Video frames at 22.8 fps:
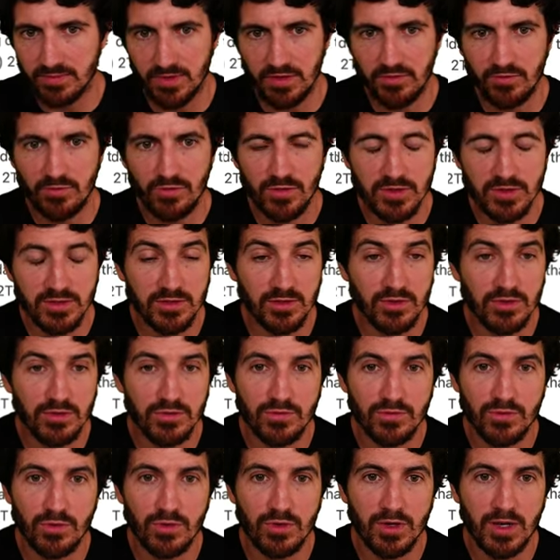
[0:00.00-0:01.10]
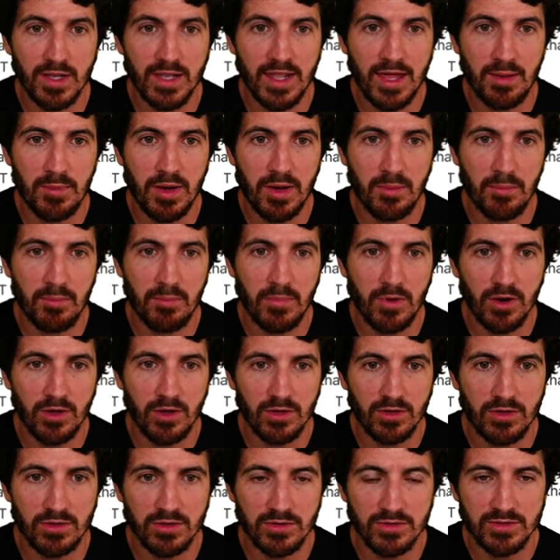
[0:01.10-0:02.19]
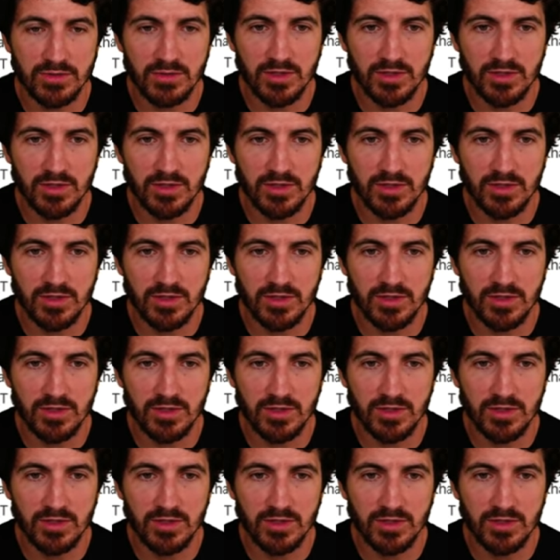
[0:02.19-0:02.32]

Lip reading: inference code for llama model.